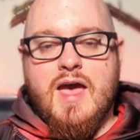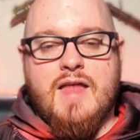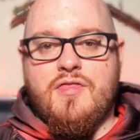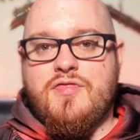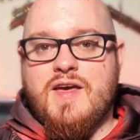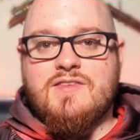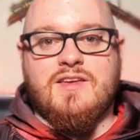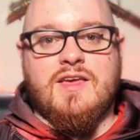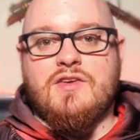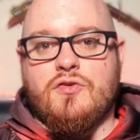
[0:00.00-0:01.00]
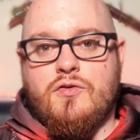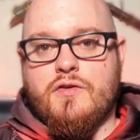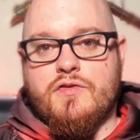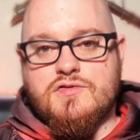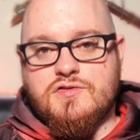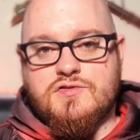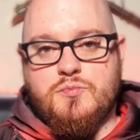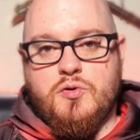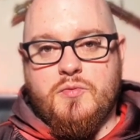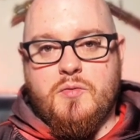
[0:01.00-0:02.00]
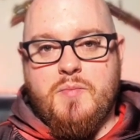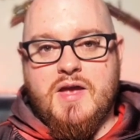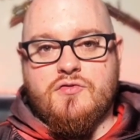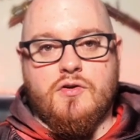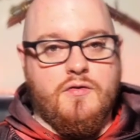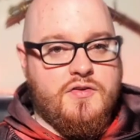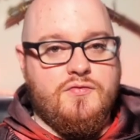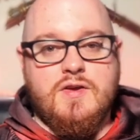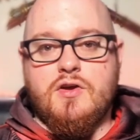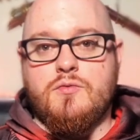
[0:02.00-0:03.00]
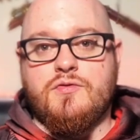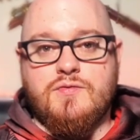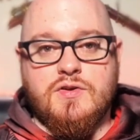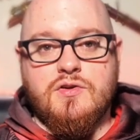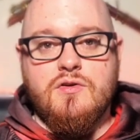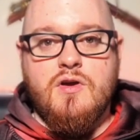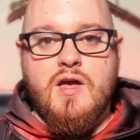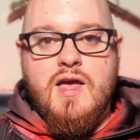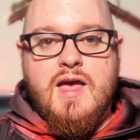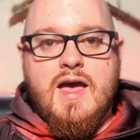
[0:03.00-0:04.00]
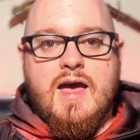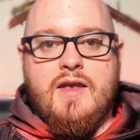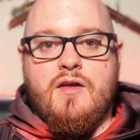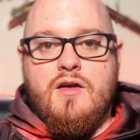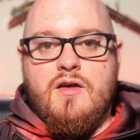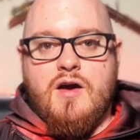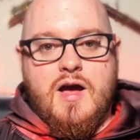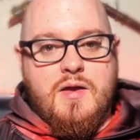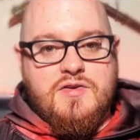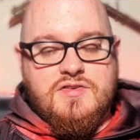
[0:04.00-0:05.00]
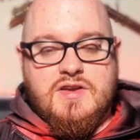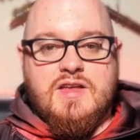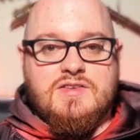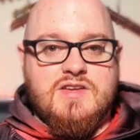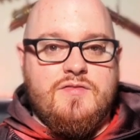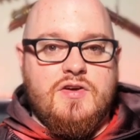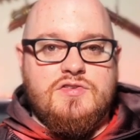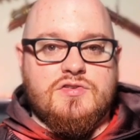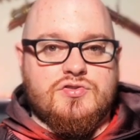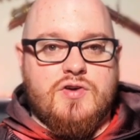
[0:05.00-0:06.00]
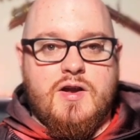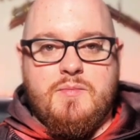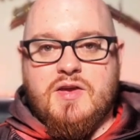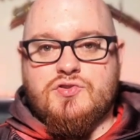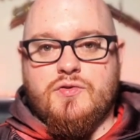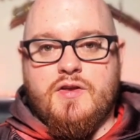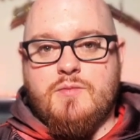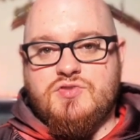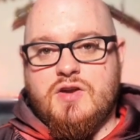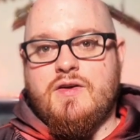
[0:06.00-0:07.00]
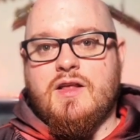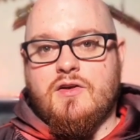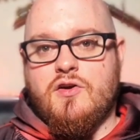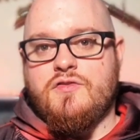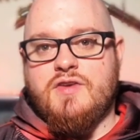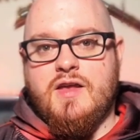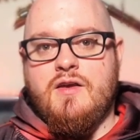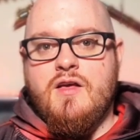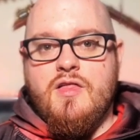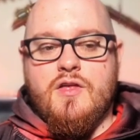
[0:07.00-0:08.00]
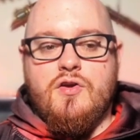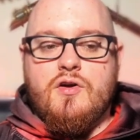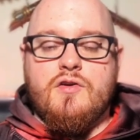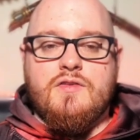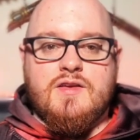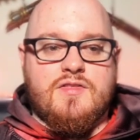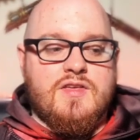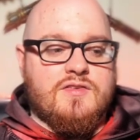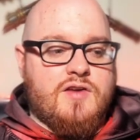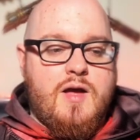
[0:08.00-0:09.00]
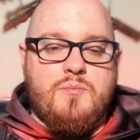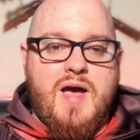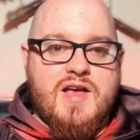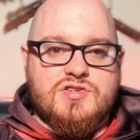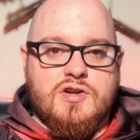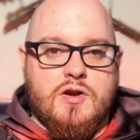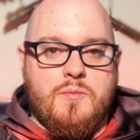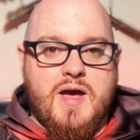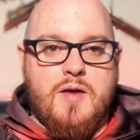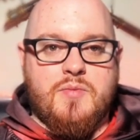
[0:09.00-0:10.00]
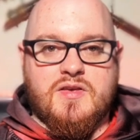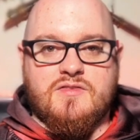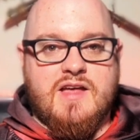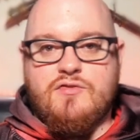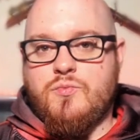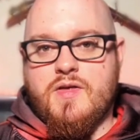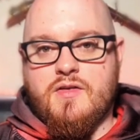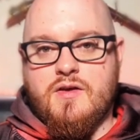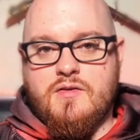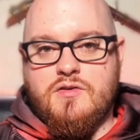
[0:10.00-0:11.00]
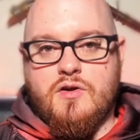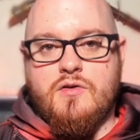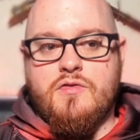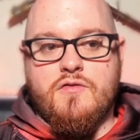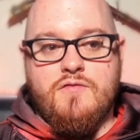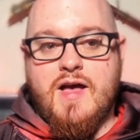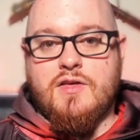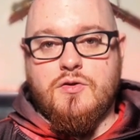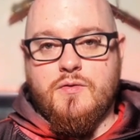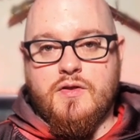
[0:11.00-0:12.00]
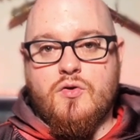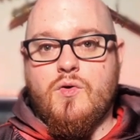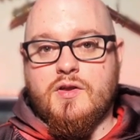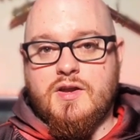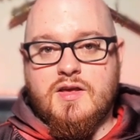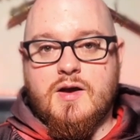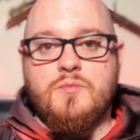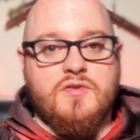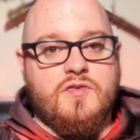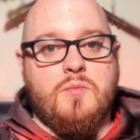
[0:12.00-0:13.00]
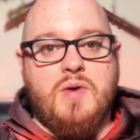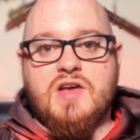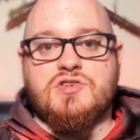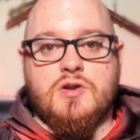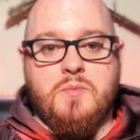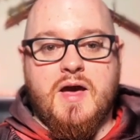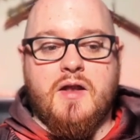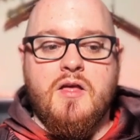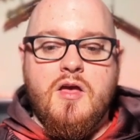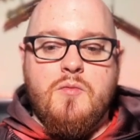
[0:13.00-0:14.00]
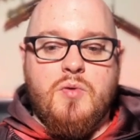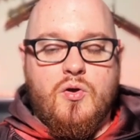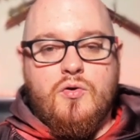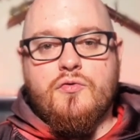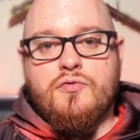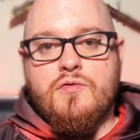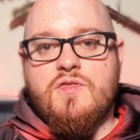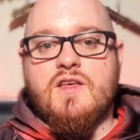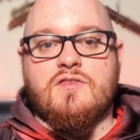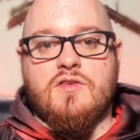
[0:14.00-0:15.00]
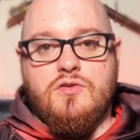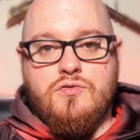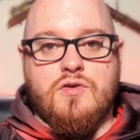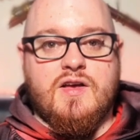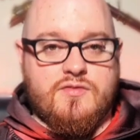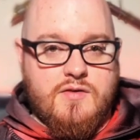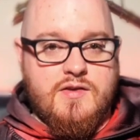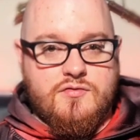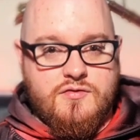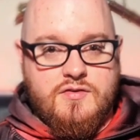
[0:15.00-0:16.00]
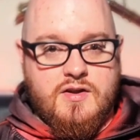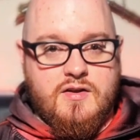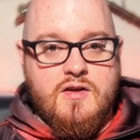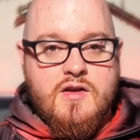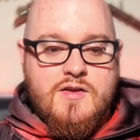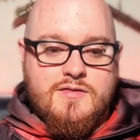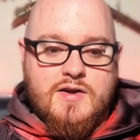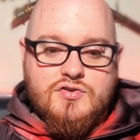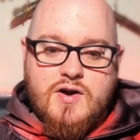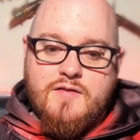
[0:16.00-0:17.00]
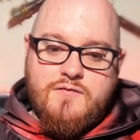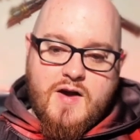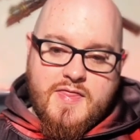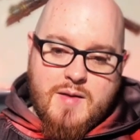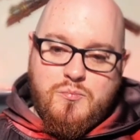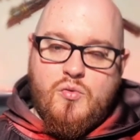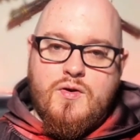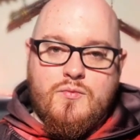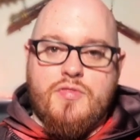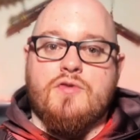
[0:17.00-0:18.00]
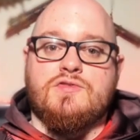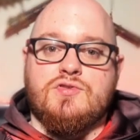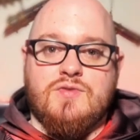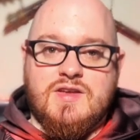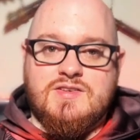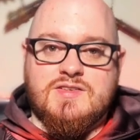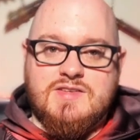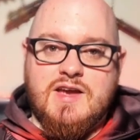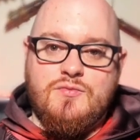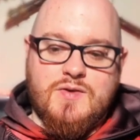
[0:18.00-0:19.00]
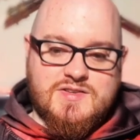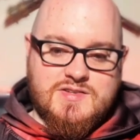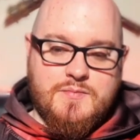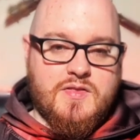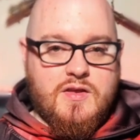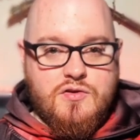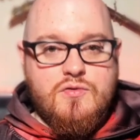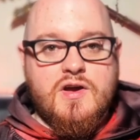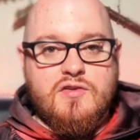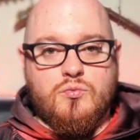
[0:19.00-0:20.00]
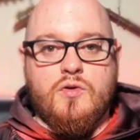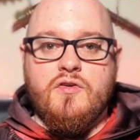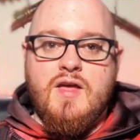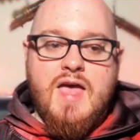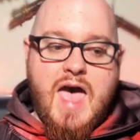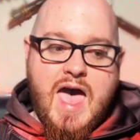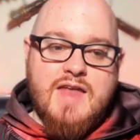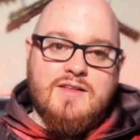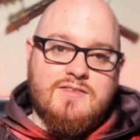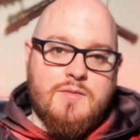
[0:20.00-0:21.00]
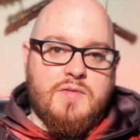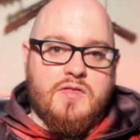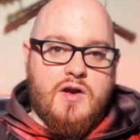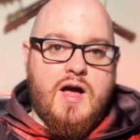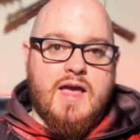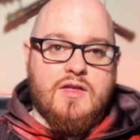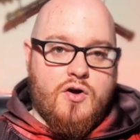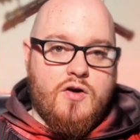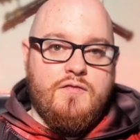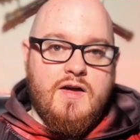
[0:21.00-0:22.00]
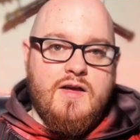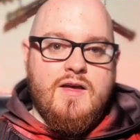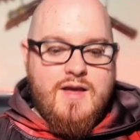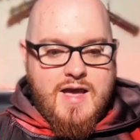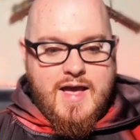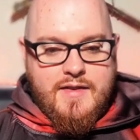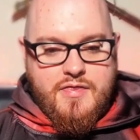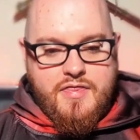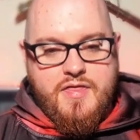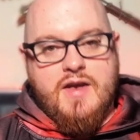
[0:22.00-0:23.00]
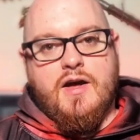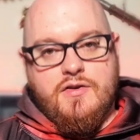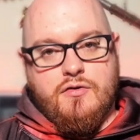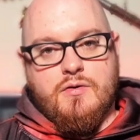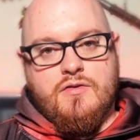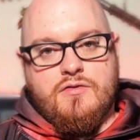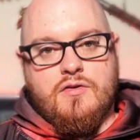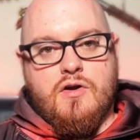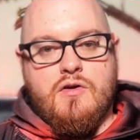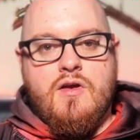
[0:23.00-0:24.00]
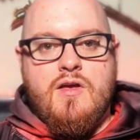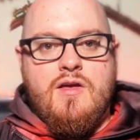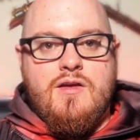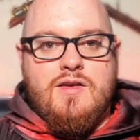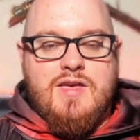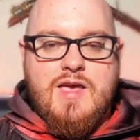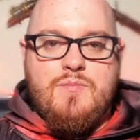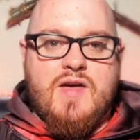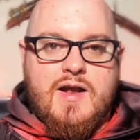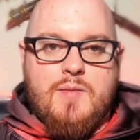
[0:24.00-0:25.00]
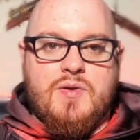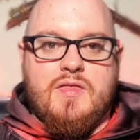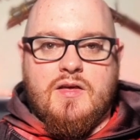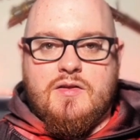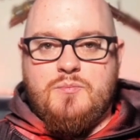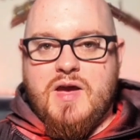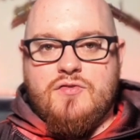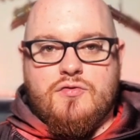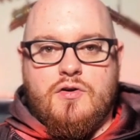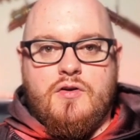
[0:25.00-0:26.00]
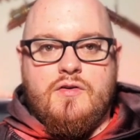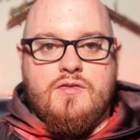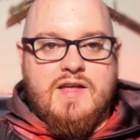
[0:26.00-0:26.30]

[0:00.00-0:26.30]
And thanks again to all of those who support me on Patreon. This video is for you, and I endeavor to try to make sure that I'm generating content that not only are things that I'm passionate about, because that's where the value and the quality comes if I'm passionate about it, but also things that you guys are interested in. So I try to find that point where those two intersect, where it's something that you guys want and it's something that I can offer, and then I do it. So keep that up in the Patreon.